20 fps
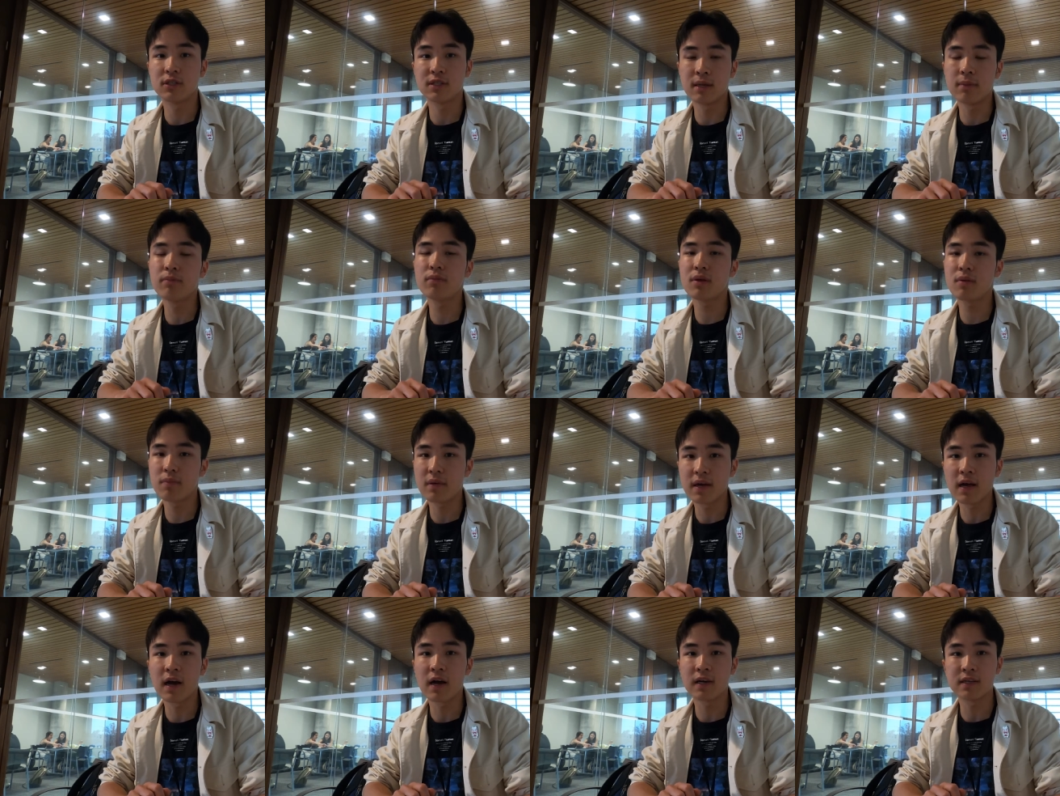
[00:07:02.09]
simply
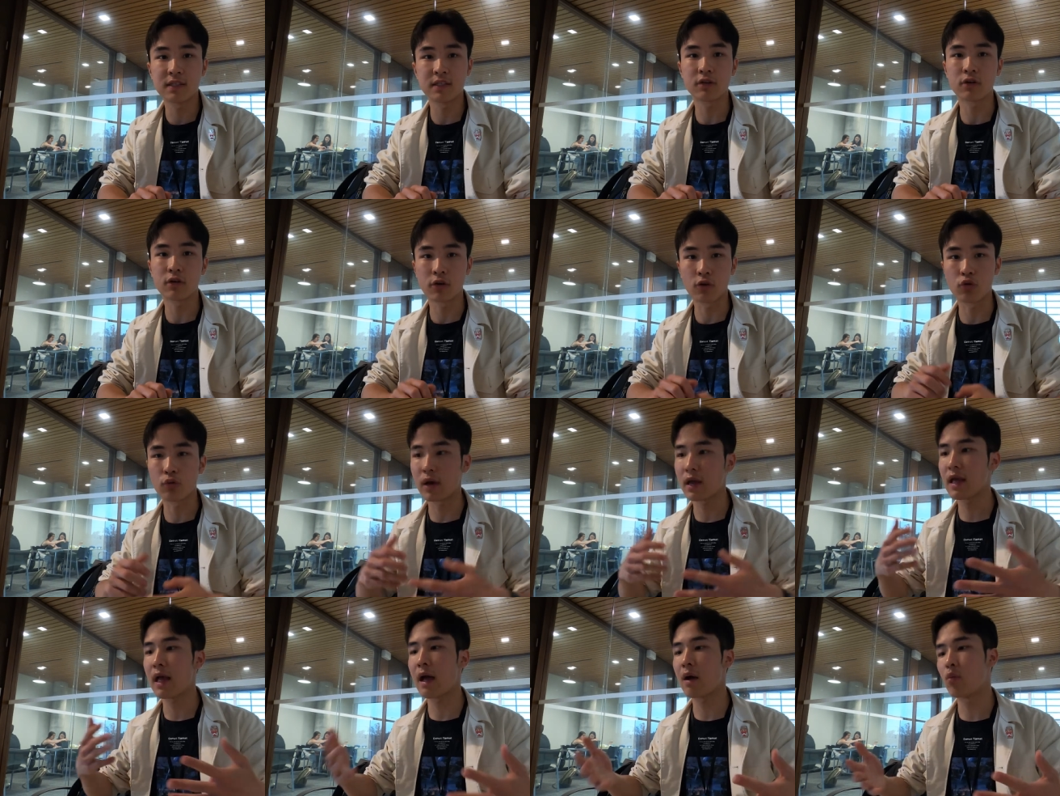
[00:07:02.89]
because they're
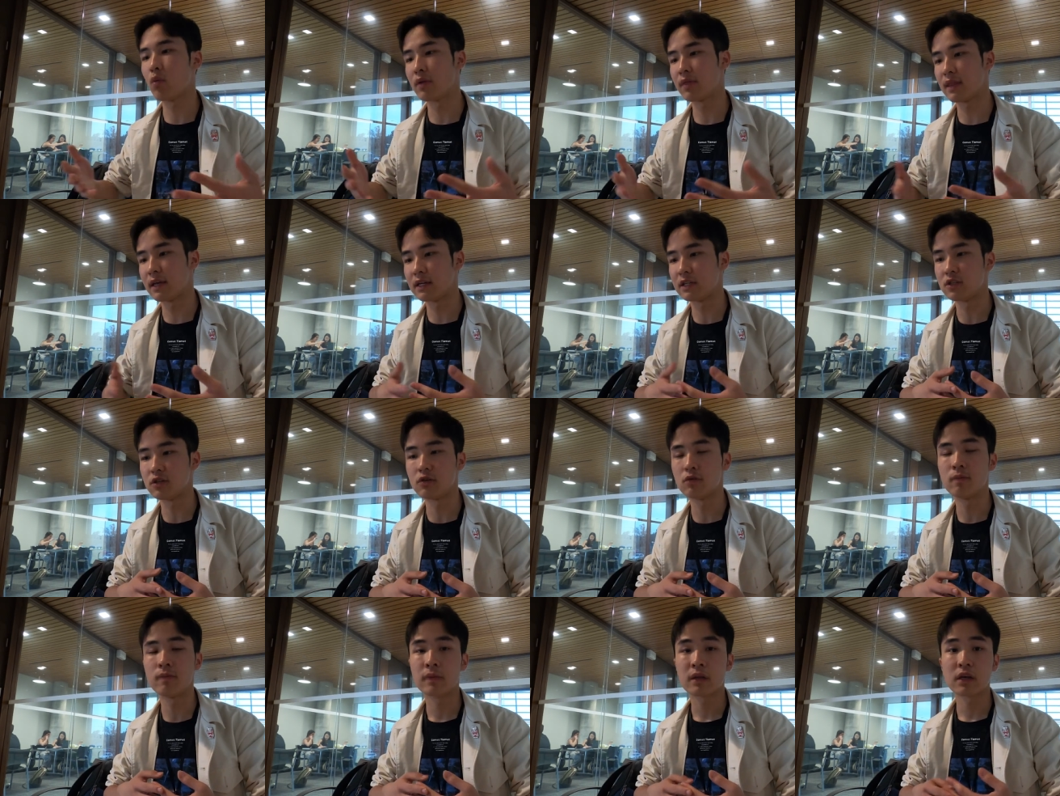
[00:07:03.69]
great at what they
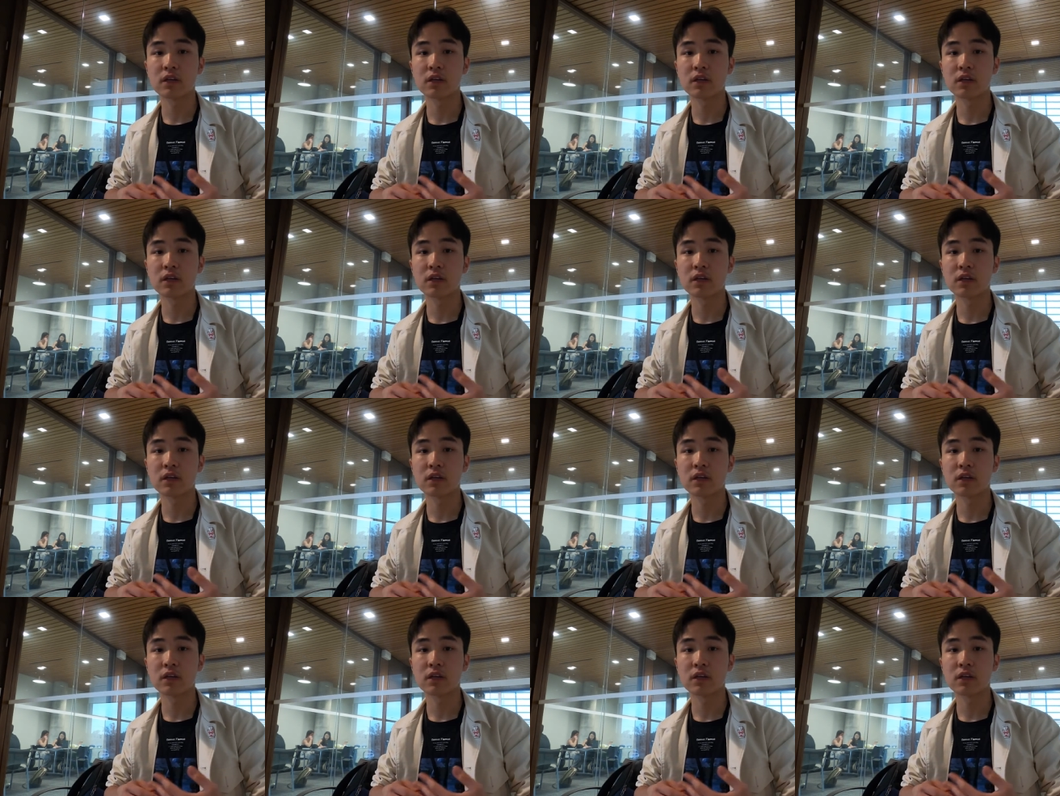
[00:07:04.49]
do.